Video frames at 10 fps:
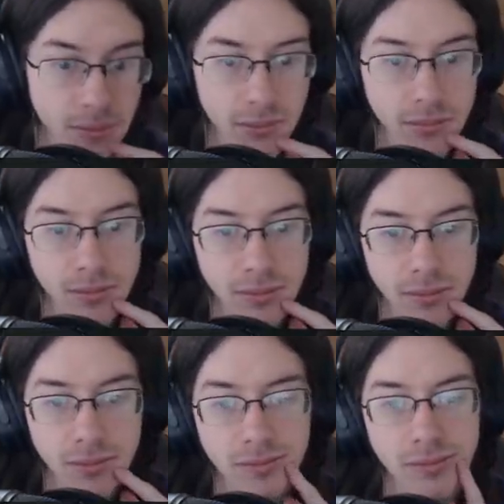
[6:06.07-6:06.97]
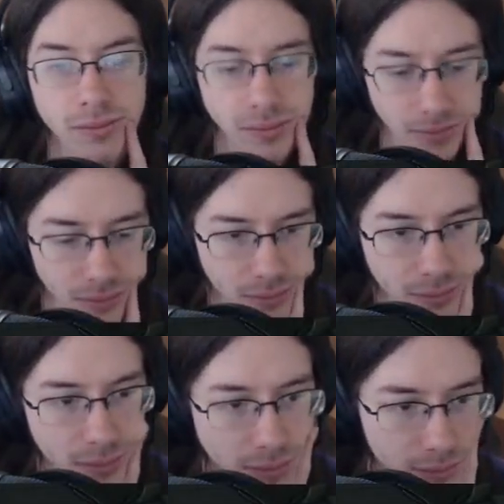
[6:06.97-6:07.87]

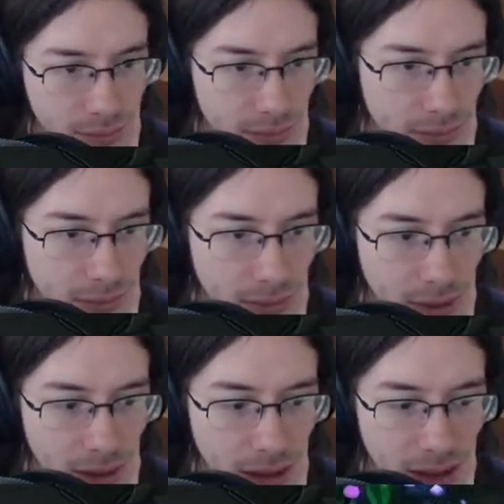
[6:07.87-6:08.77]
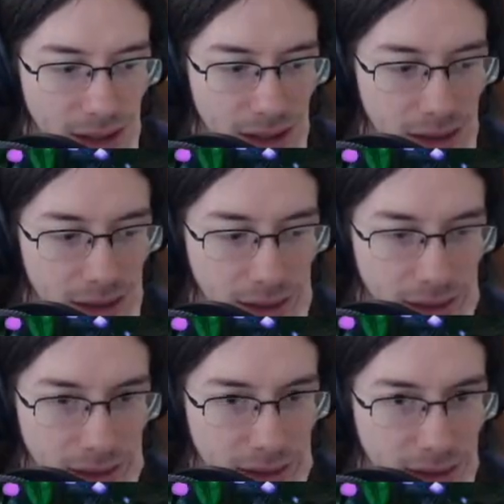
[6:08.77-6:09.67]

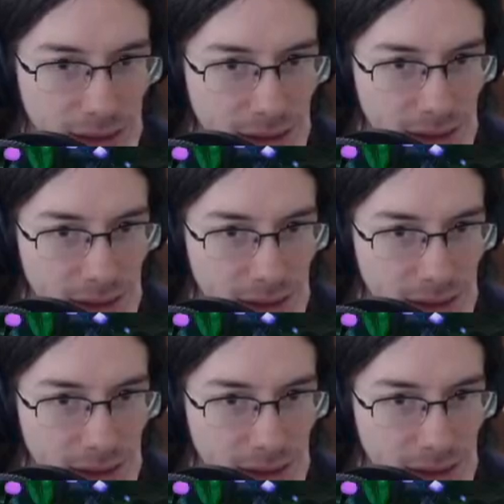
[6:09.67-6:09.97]
(no one is talking)